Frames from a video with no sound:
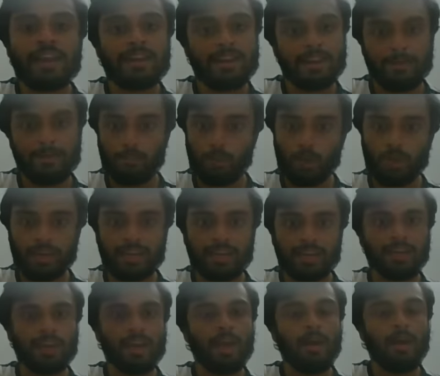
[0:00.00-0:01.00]

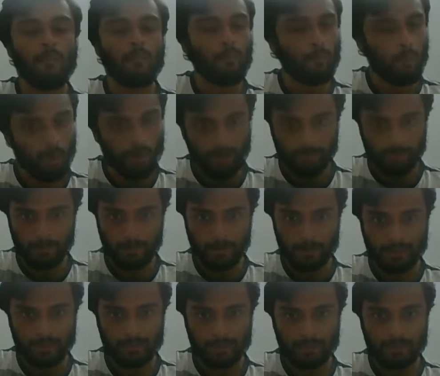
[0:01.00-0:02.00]
Napoleon
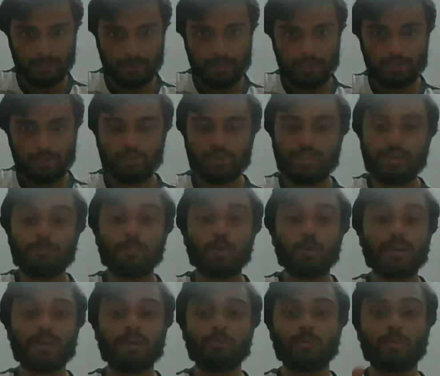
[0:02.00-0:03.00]
Bonaparte. So
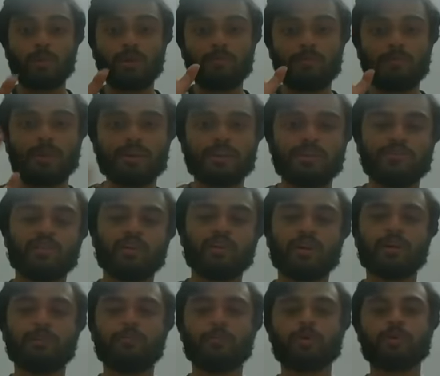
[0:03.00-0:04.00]
Napoleon Bonaparte,
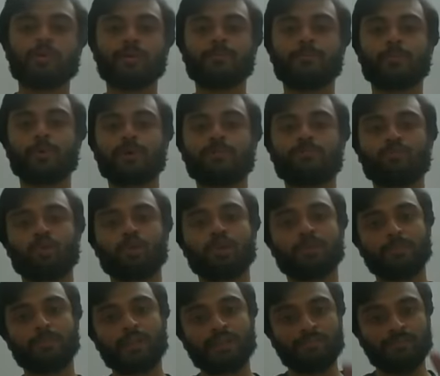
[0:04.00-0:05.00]
about Napoleon
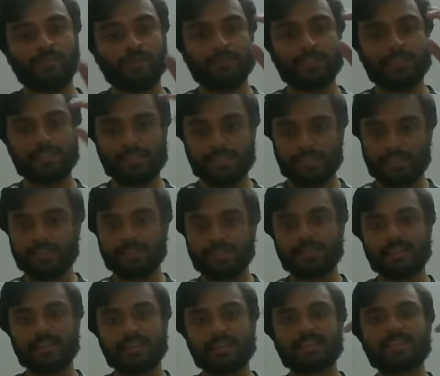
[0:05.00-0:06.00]
Bonaparte, we will discuss
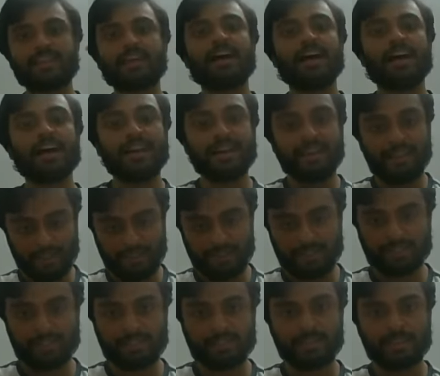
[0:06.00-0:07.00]
in the
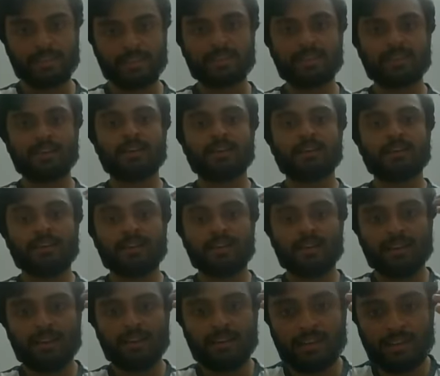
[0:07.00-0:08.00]
next
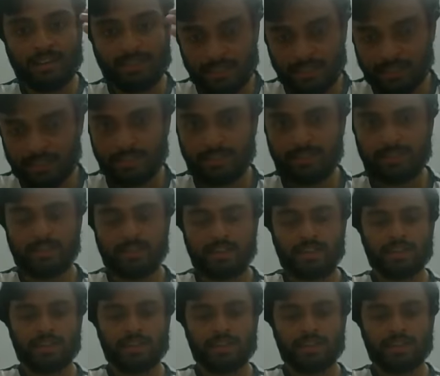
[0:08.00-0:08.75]
session.